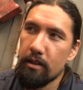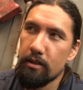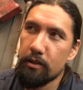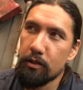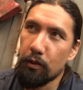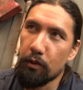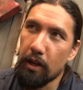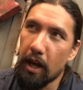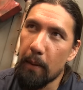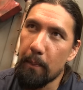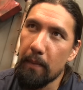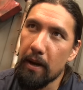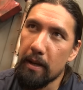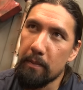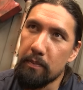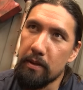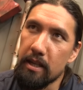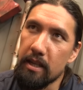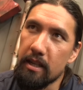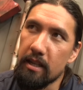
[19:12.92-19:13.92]
So that
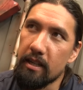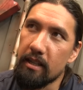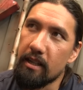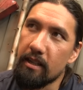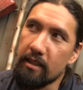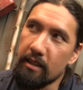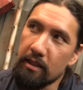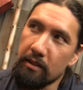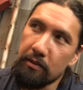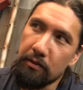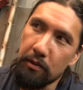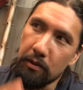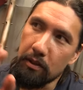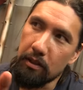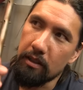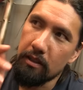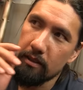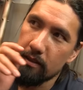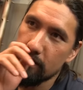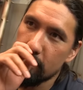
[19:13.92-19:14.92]
might be an idea
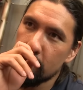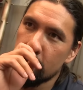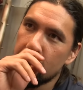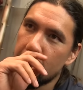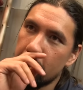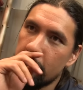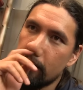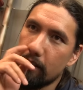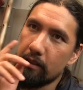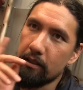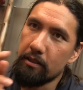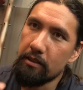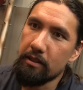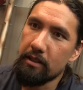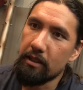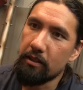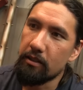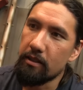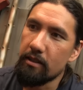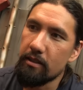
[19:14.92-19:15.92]
for another
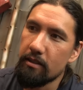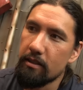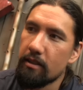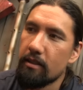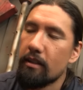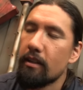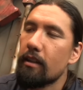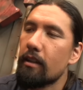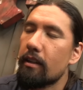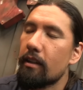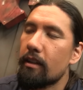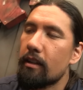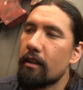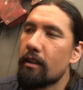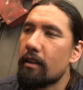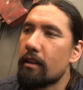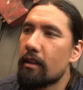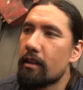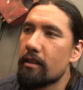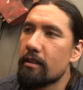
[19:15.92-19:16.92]
series
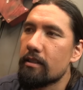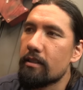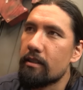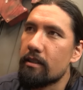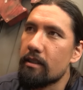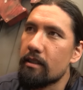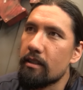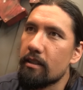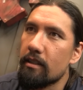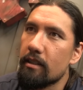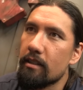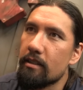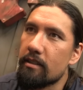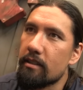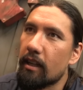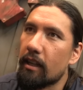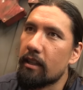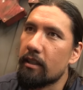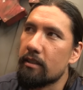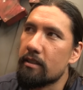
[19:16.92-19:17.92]
is the uh,
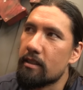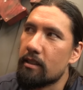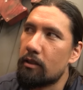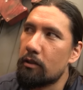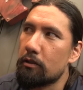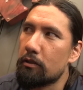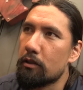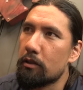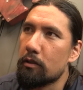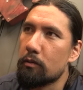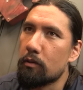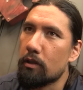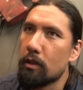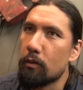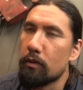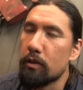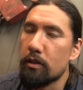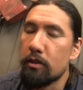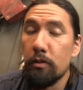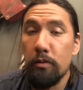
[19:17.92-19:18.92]
second slow grow
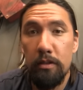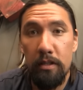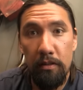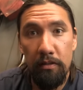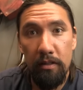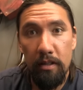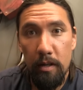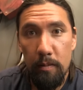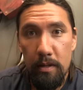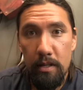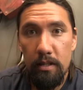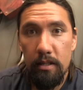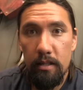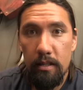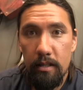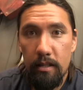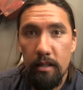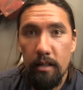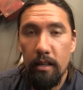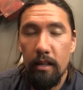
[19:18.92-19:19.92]
where we choose different armies
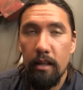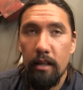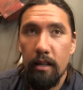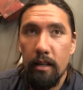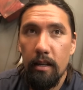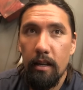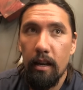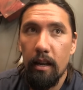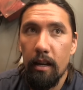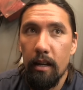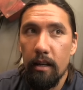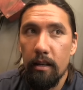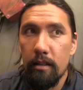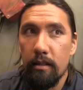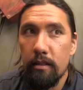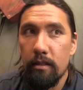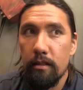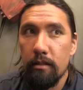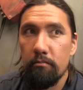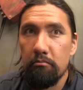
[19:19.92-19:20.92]

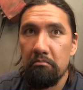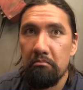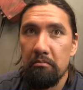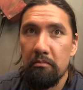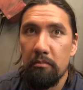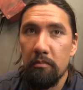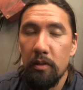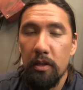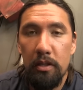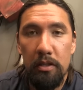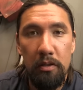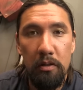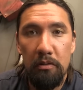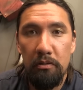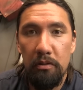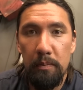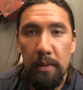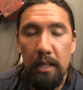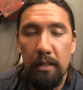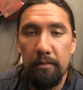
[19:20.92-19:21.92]
and we just go
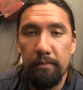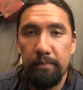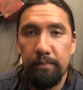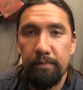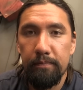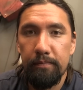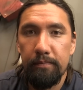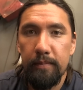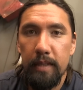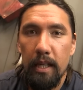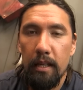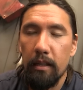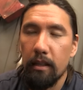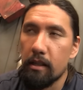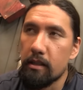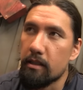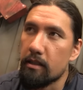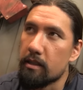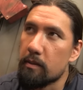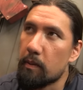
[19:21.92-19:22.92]
from there.
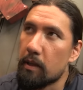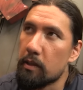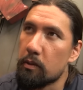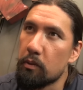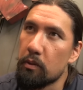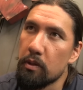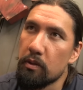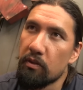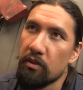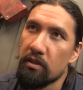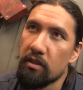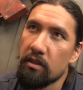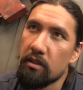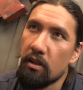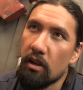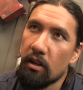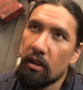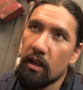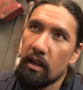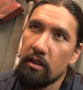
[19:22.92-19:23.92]
Because it's Space Wolves versus
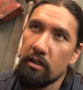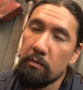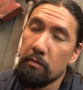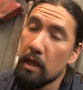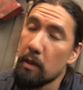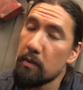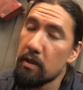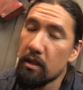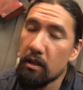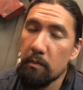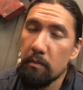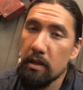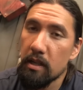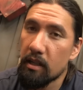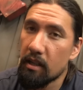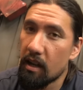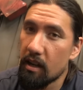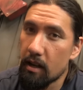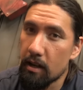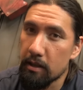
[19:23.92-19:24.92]
Dark Angels. Maybe it can be
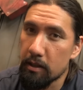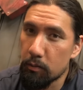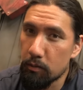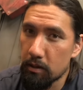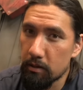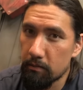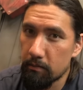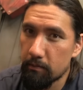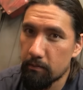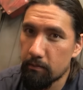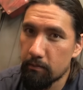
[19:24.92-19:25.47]
a Chaos one.